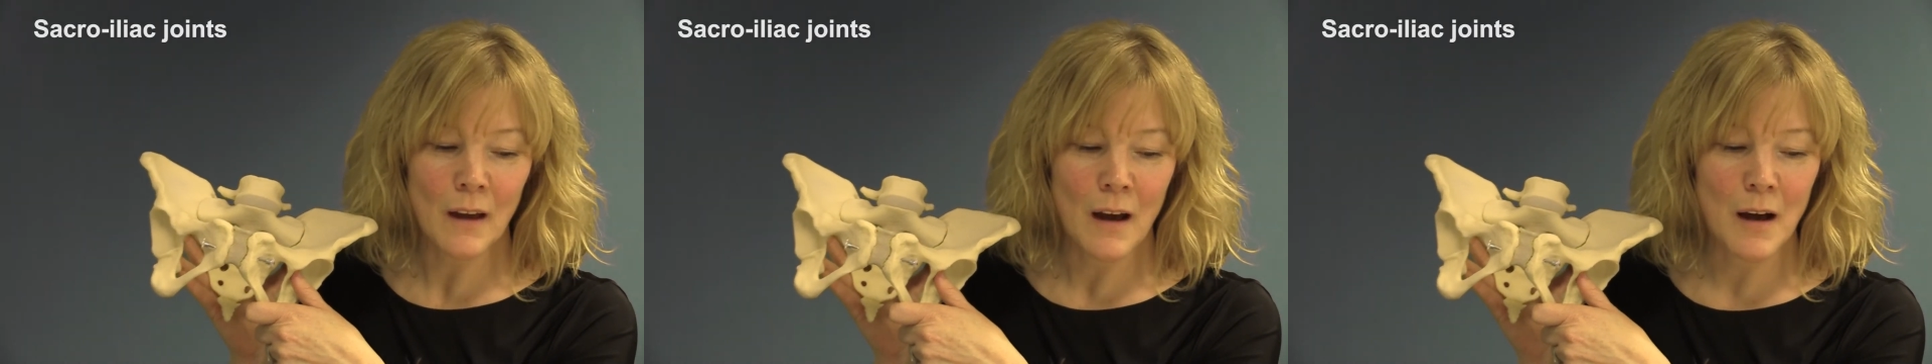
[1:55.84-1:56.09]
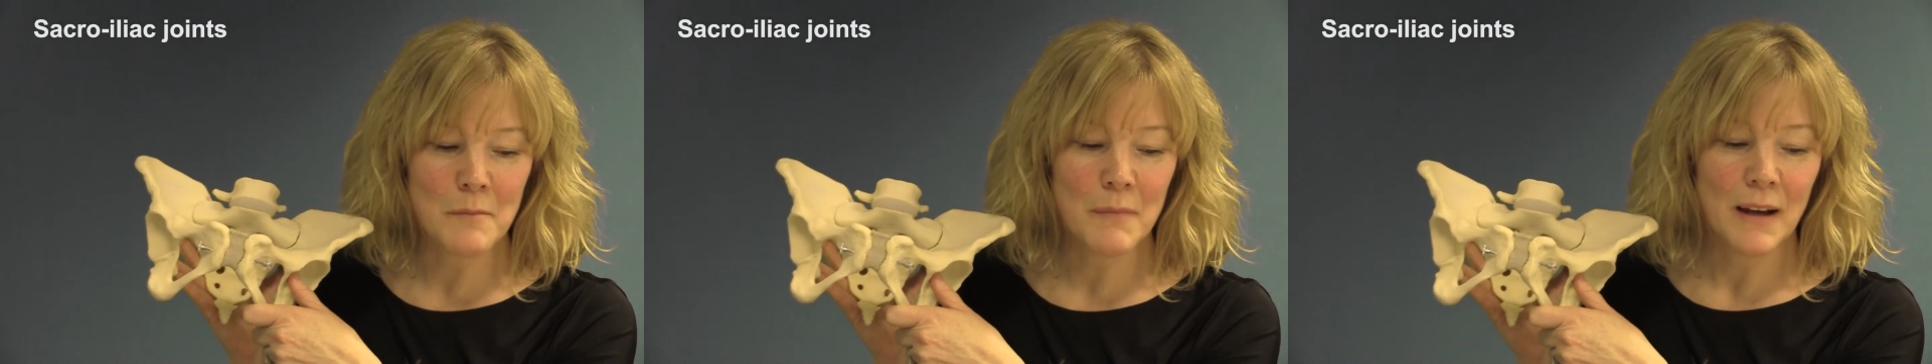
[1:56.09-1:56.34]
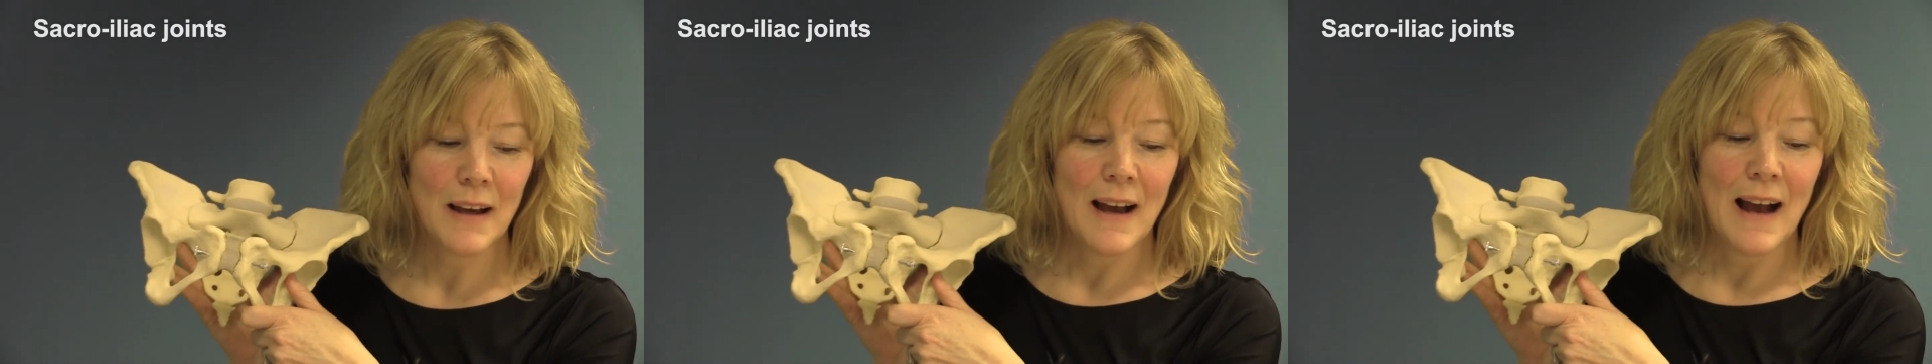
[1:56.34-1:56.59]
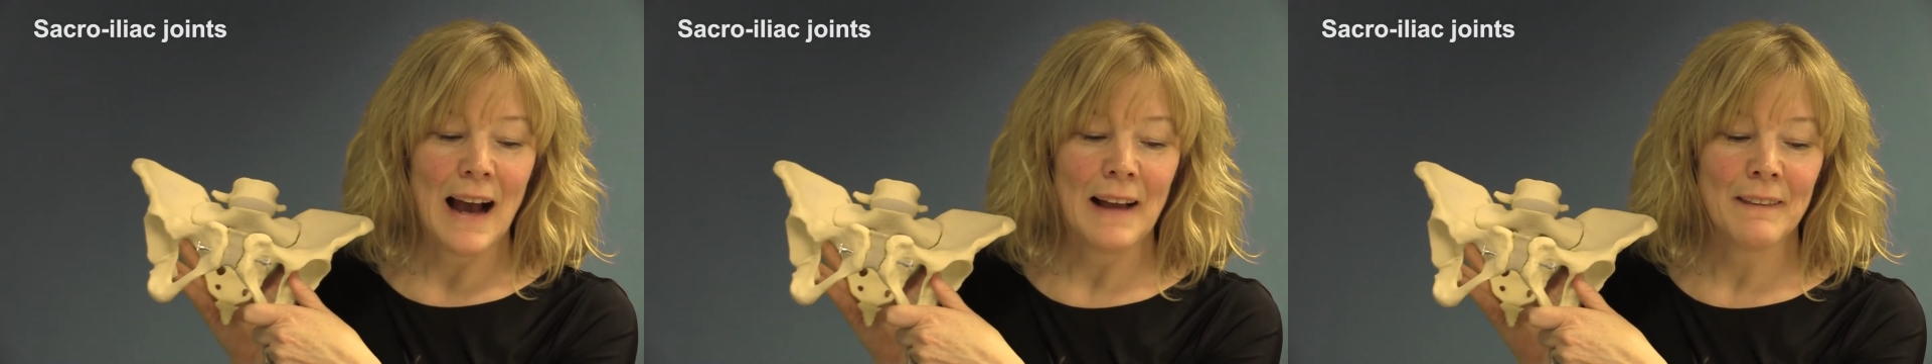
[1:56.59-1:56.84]
And
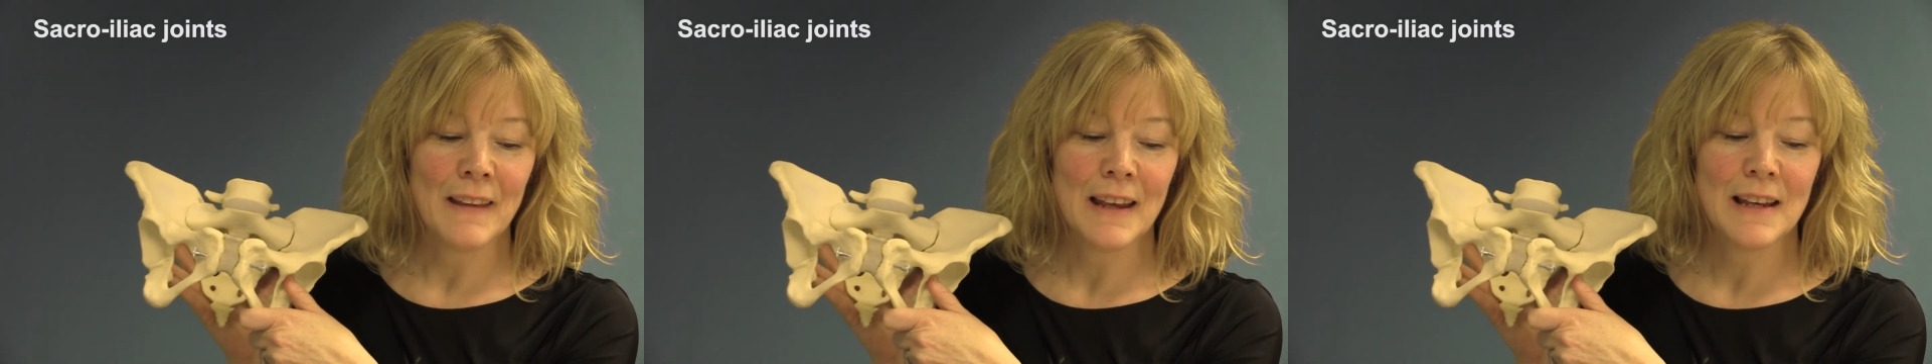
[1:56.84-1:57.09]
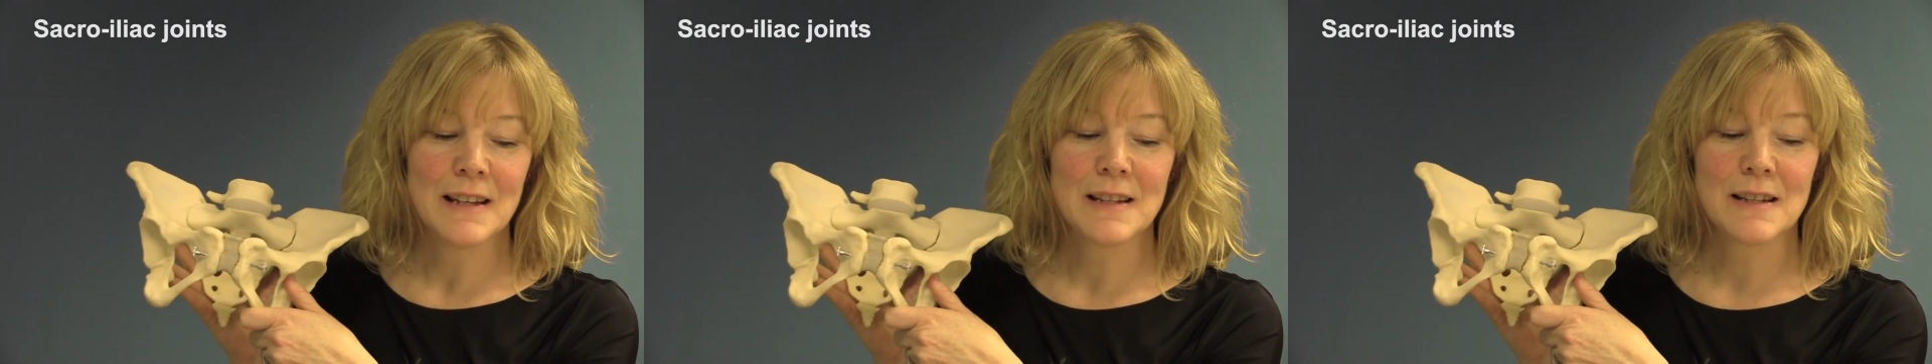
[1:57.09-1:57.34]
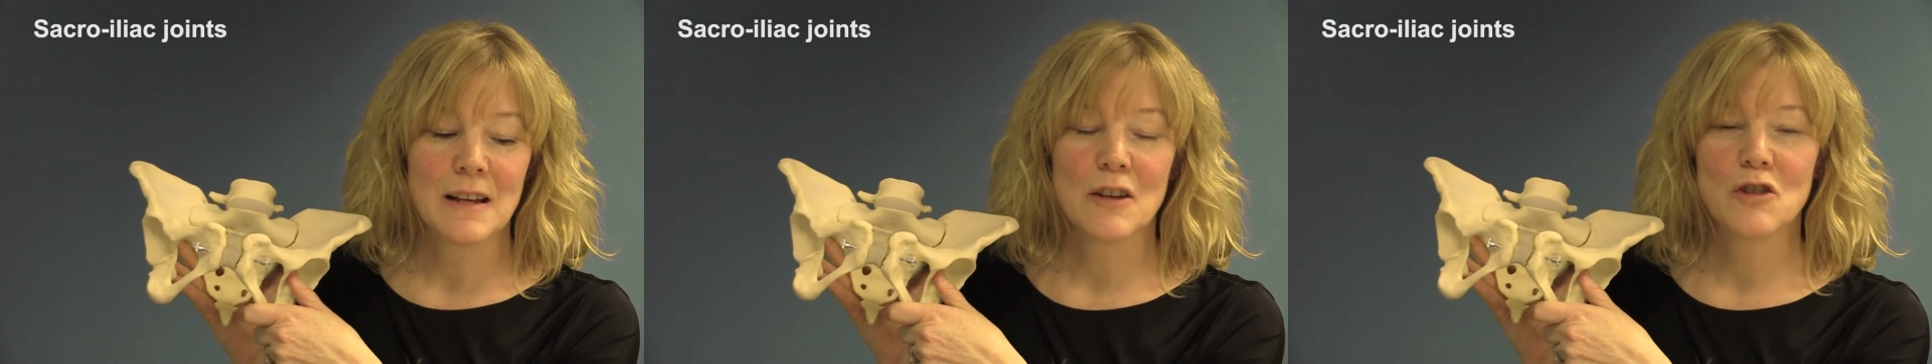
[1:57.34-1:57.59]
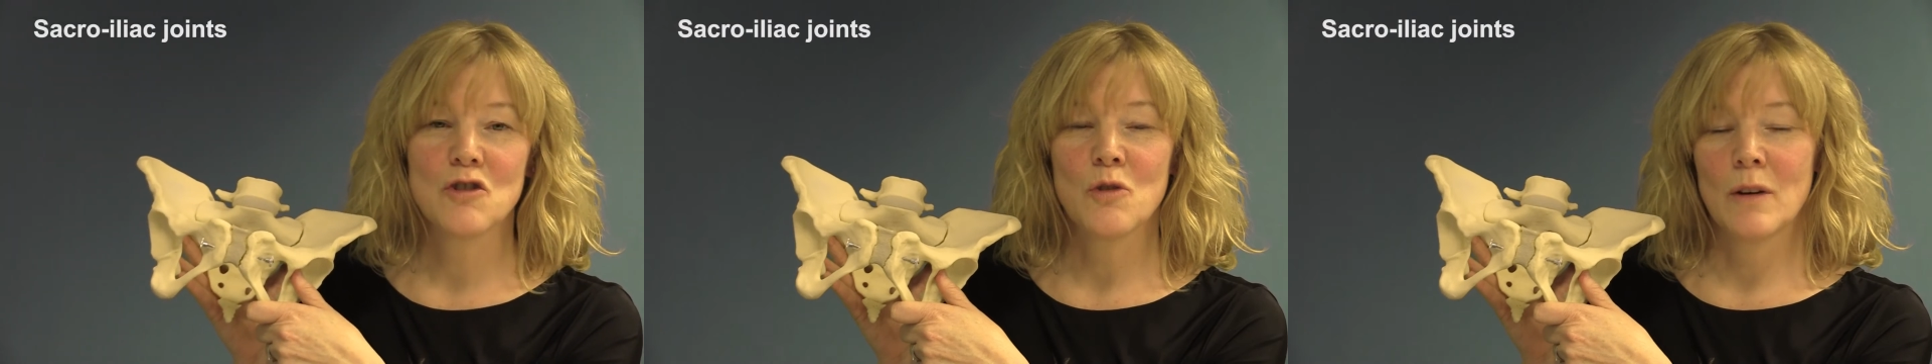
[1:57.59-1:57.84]
these
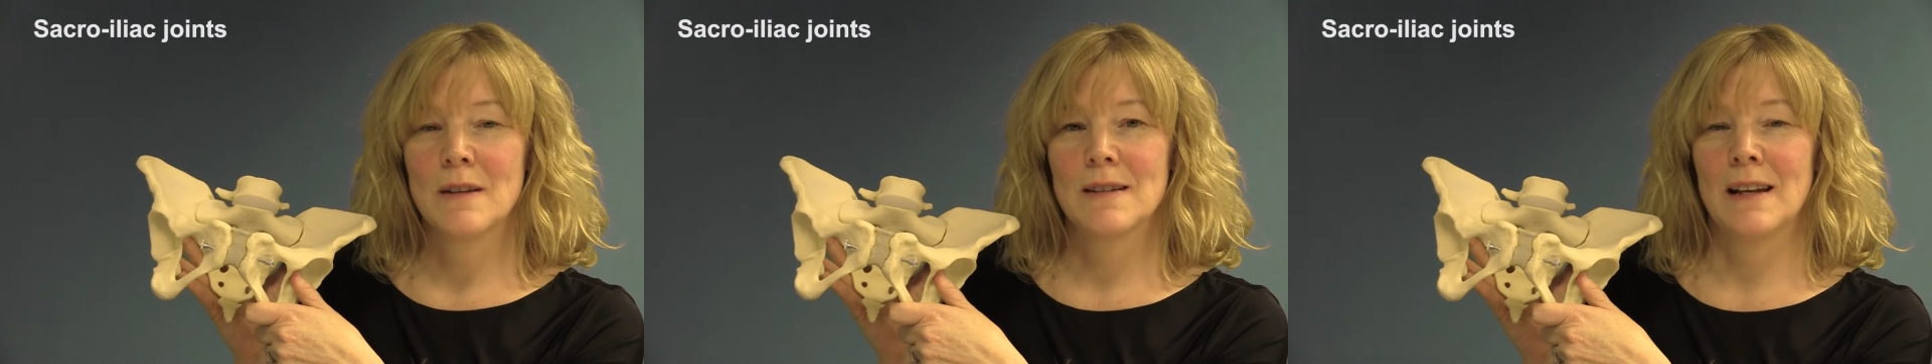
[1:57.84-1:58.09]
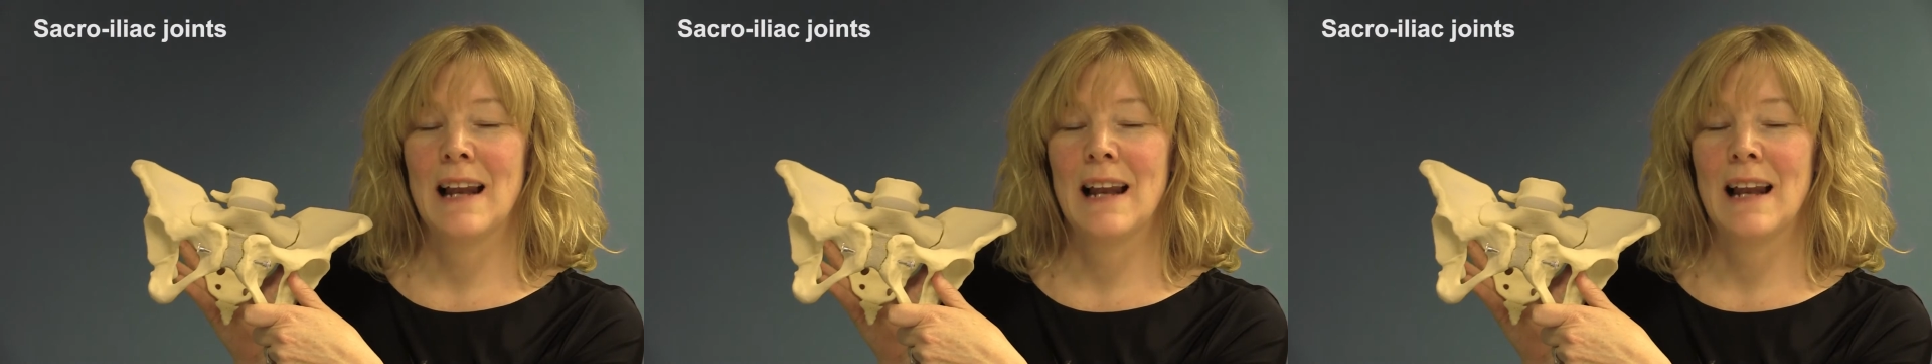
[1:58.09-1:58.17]
joints